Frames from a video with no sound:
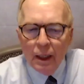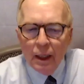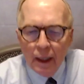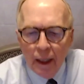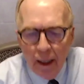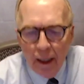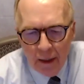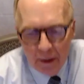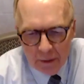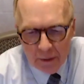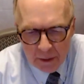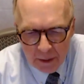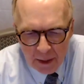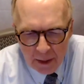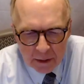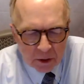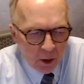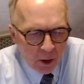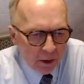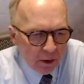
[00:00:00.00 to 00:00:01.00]

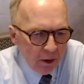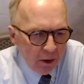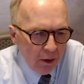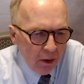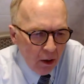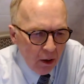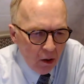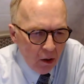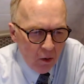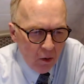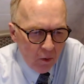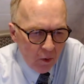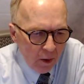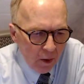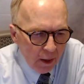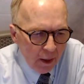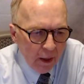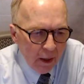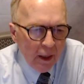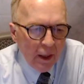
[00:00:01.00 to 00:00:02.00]
That's how you know
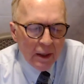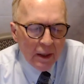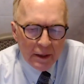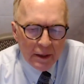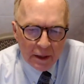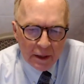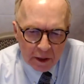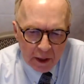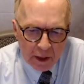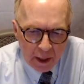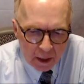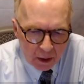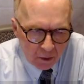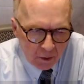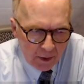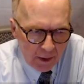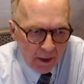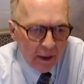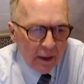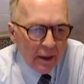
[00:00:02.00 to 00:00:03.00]
this
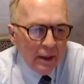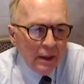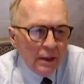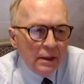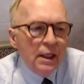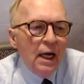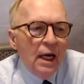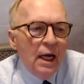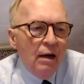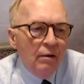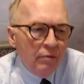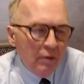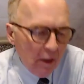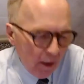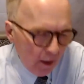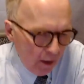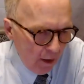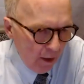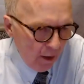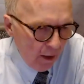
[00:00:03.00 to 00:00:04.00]
area is
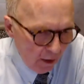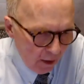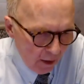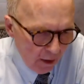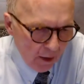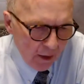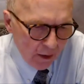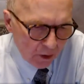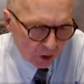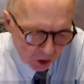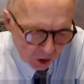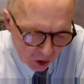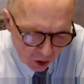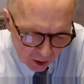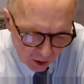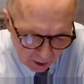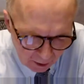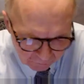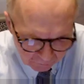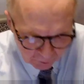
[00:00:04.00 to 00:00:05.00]
heavily
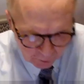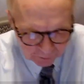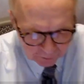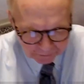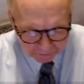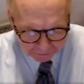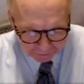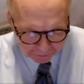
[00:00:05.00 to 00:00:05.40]
sought after.